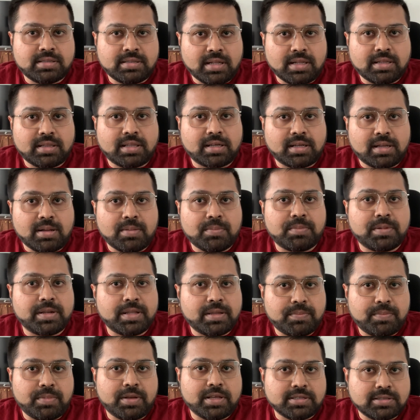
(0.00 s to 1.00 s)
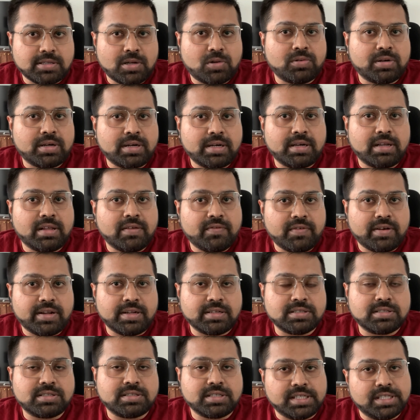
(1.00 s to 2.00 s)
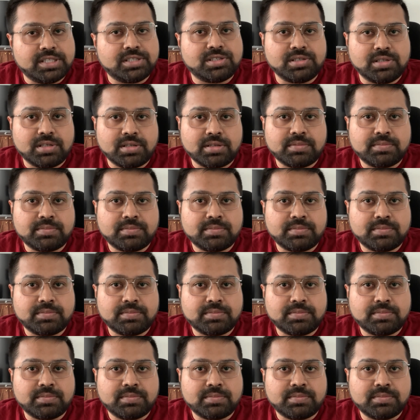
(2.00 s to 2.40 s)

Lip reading: that the company pays out in dividends each year.